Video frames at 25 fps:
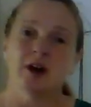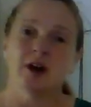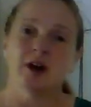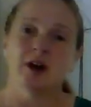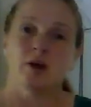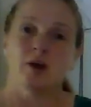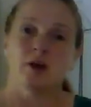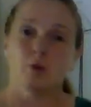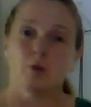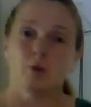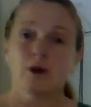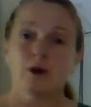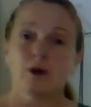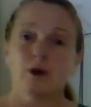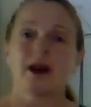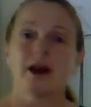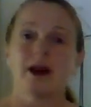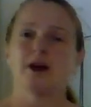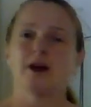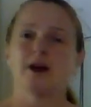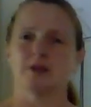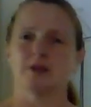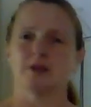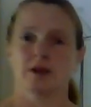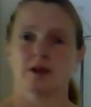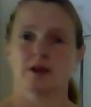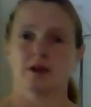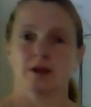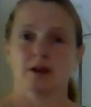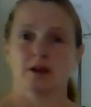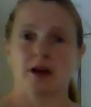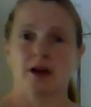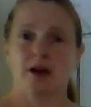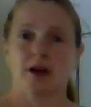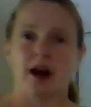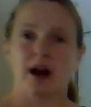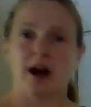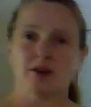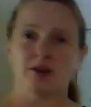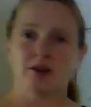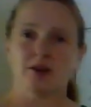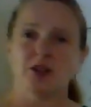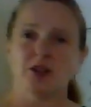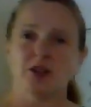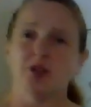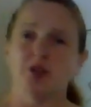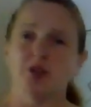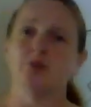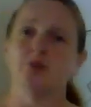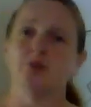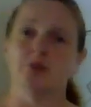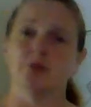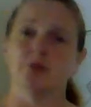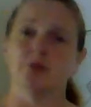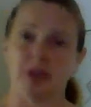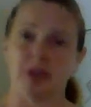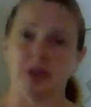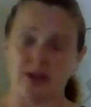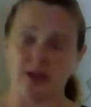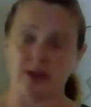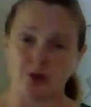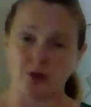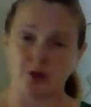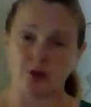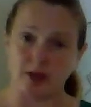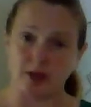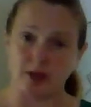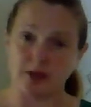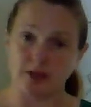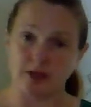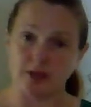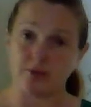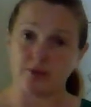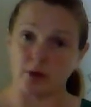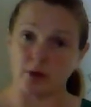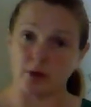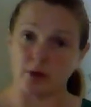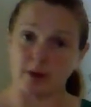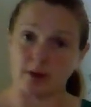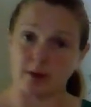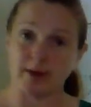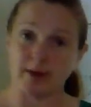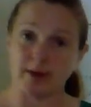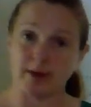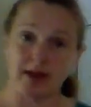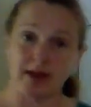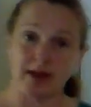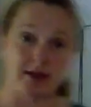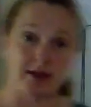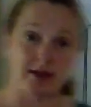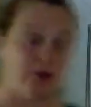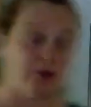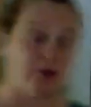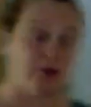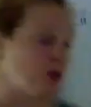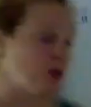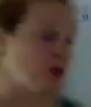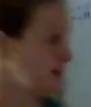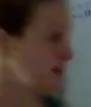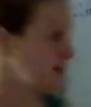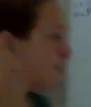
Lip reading: work out how to use and transform energy.